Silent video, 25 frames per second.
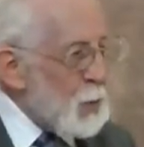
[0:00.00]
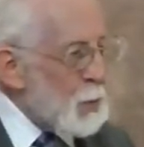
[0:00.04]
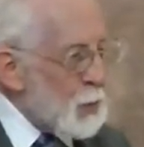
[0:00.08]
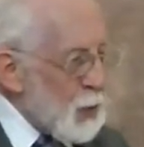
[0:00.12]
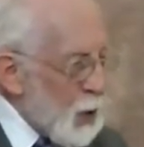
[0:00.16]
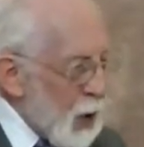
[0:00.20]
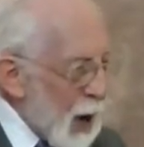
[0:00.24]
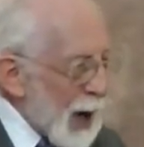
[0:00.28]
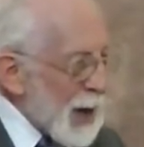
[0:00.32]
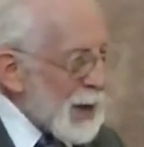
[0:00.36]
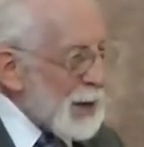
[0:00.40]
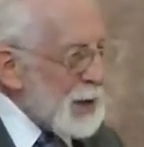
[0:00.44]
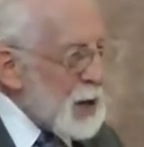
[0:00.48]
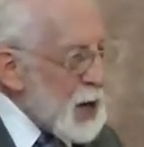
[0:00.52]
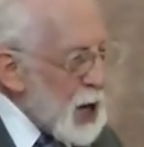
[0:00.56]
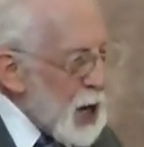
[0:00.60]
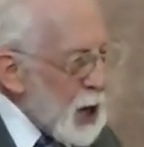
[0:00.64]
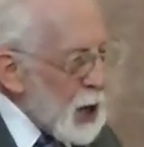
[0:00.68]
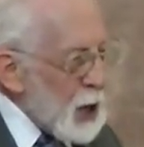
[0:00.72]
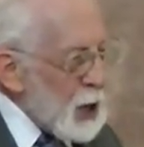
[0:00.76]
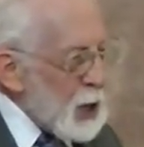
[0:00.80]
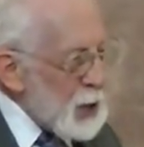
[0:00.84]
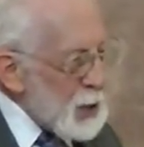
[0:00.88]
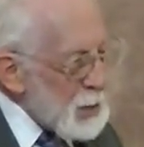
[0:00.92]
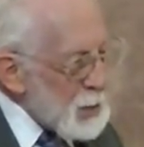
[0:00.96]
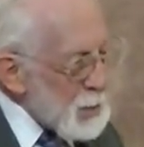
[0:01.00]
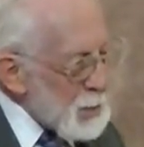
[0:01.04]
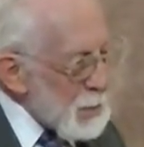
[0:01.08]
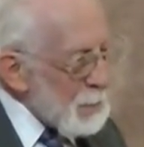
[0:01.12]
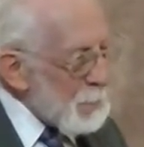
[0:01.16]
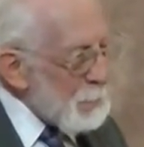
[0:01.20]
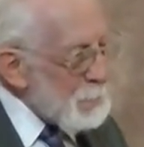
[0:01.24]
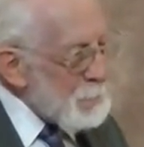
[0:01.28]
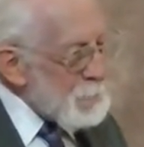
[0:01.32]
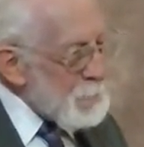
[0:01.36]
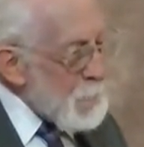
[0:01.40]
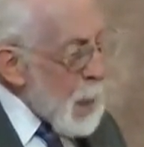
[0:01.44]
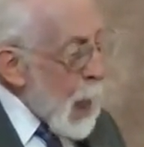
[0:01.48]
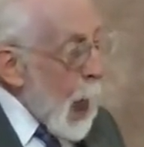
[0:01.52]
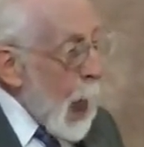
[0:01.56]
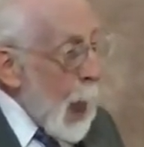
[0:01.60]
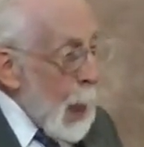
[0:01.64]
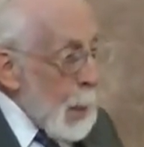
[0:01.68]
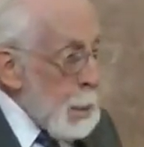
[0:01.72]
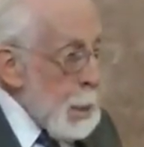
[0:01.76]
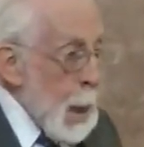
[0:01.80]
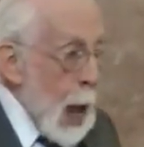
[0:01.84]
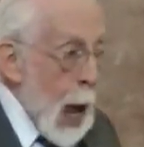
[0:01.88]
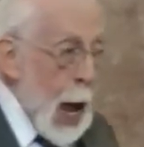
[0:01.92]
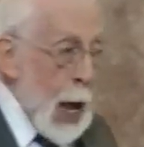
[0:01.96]
pregnant.
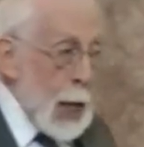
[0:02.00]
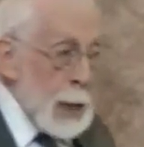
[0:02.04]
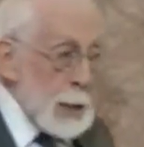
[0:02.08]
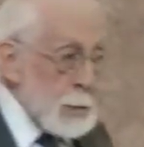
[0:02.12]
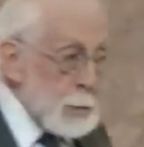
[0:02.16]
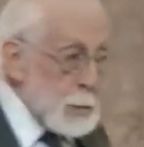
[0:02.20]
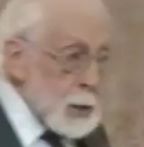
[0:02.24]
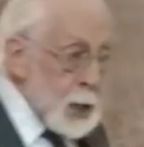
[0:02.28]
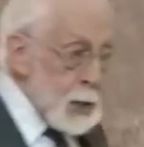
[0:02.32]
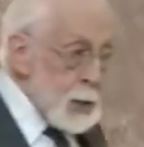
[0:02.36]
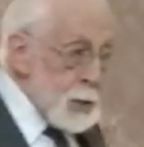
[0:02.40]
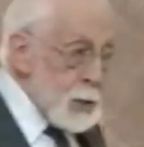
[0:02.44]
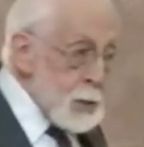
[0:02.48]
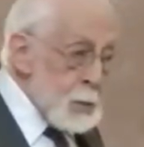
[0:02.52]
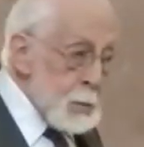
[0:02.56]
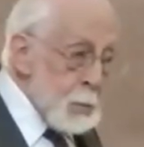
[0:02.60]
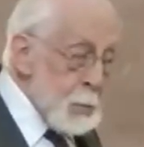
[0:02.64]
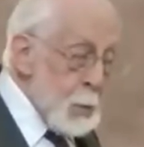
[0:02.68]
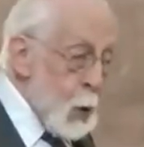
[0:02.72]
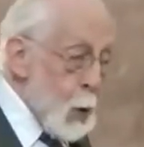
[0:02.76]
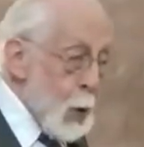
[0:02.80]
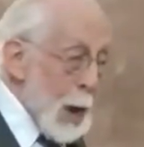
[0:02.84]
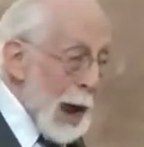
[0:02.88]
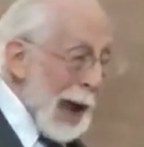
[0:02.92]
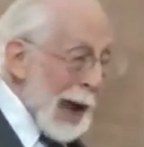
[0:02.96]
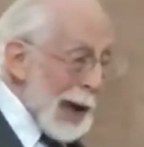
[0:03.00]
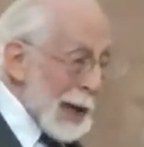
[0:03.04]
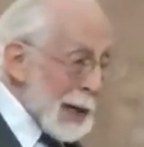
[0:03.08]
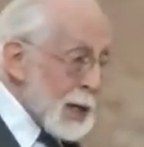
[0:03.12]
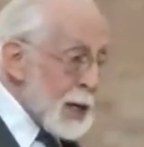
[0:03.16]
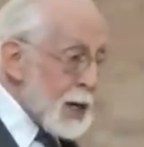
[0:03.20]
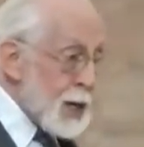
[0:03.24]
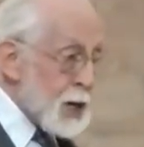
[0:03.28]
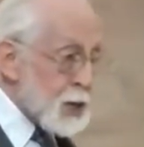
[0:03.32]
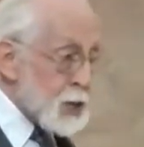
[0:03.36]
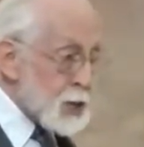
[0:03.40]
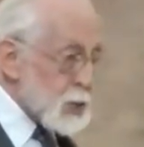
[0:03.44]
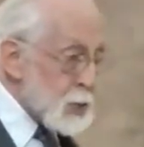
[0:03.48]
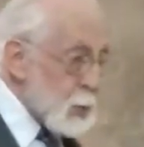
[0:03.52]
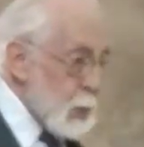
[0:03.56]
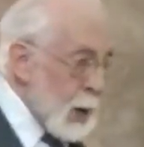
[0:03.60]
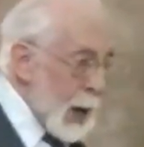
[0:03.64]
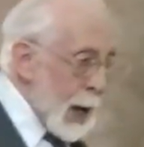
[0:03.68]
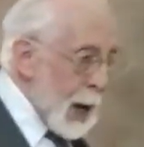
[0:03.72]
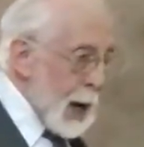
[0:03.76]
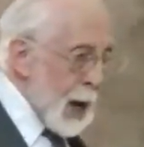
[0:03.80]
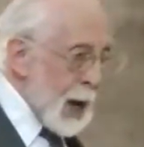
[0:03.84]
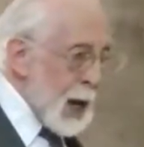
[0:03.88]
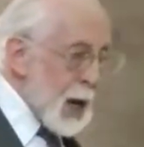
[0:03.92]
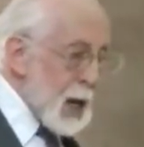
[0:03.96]
Not in the miraculous
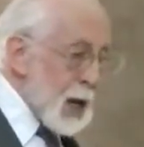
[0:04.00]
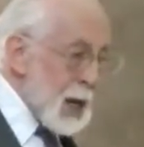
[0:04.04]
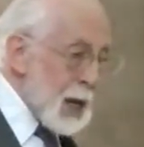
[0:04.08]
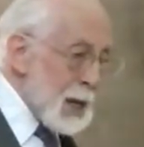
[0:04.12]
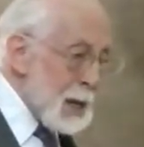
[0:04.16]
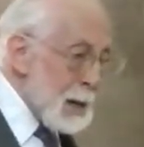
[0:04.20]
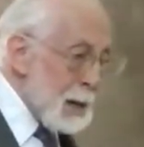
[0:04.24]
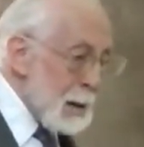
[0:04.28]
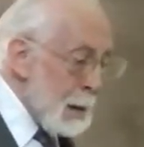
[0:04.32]
way